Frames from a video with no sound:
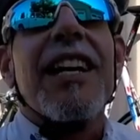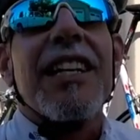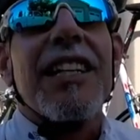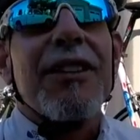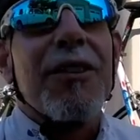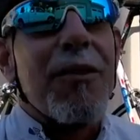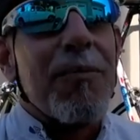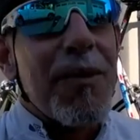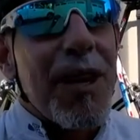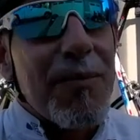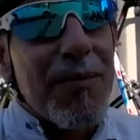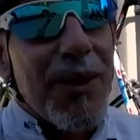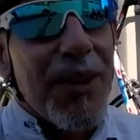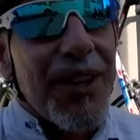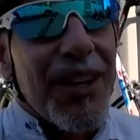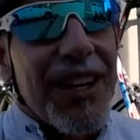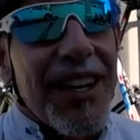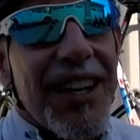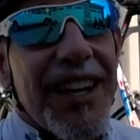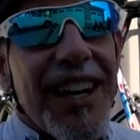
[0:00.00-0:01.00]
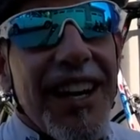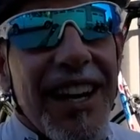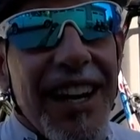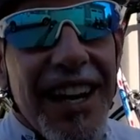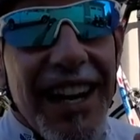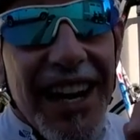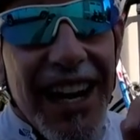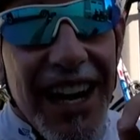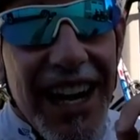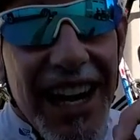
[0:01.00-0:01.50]
Remember,
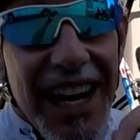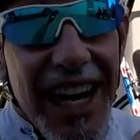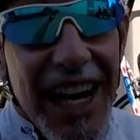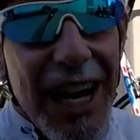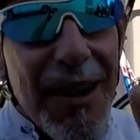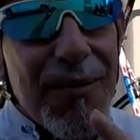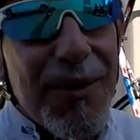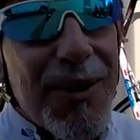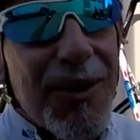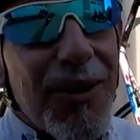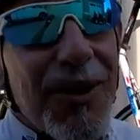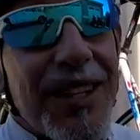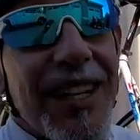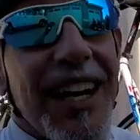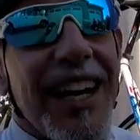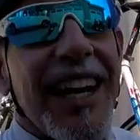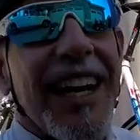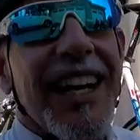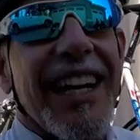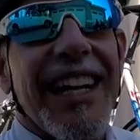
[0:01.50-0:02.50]
I'm an old guy,